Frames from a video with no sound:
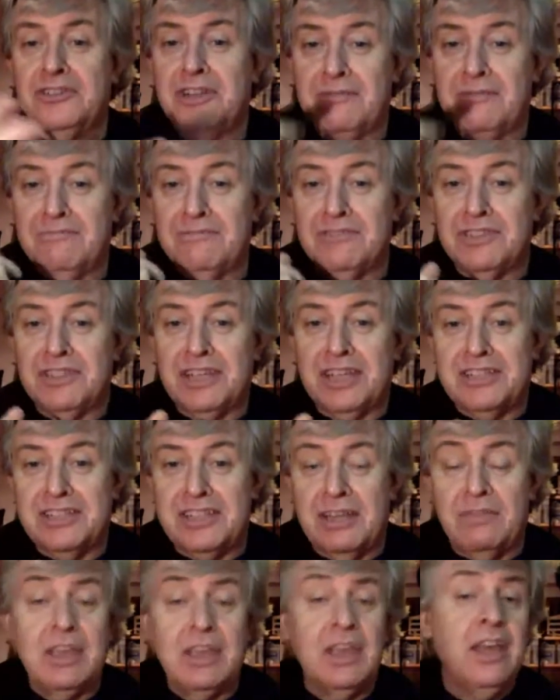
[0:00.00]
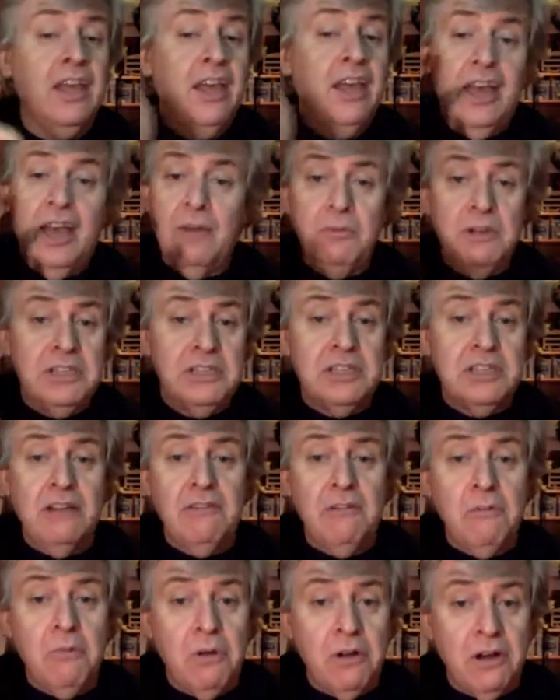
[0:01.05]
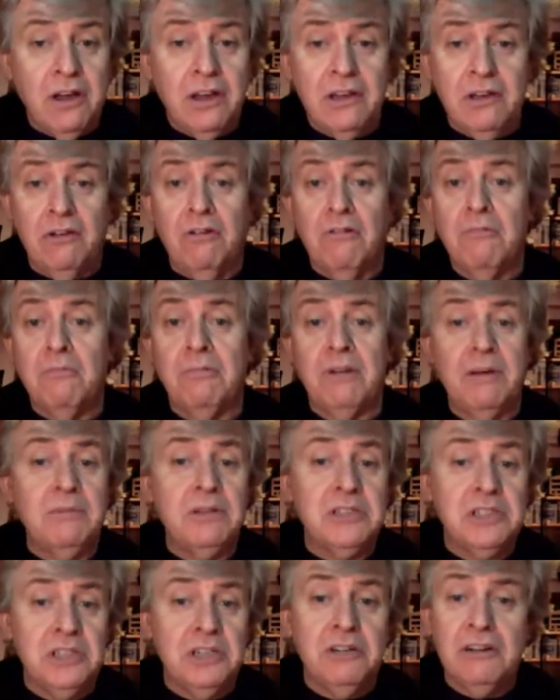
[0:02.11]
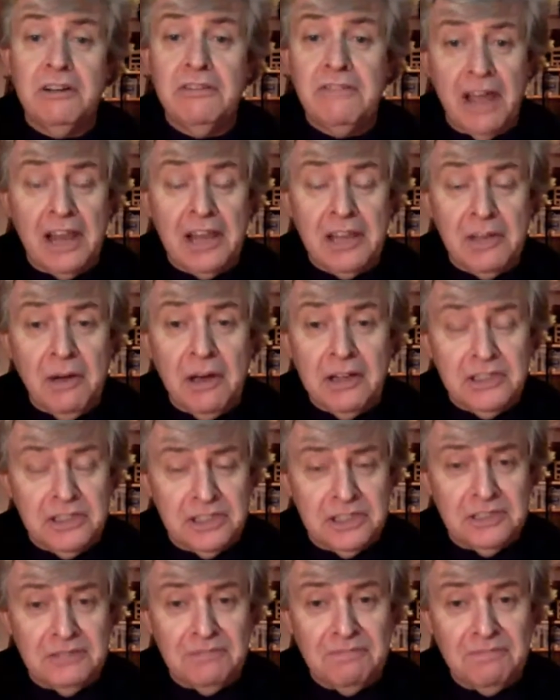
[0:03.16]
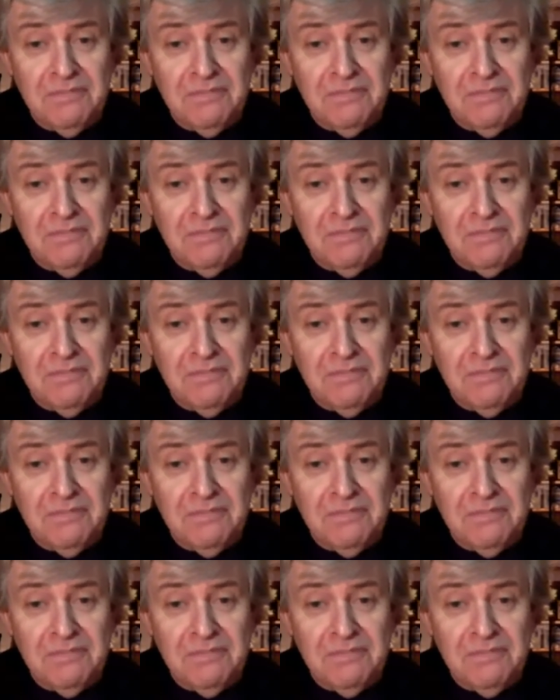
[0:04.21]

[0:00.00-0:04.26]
Trump says something, and we suffer what I call premature evaluation,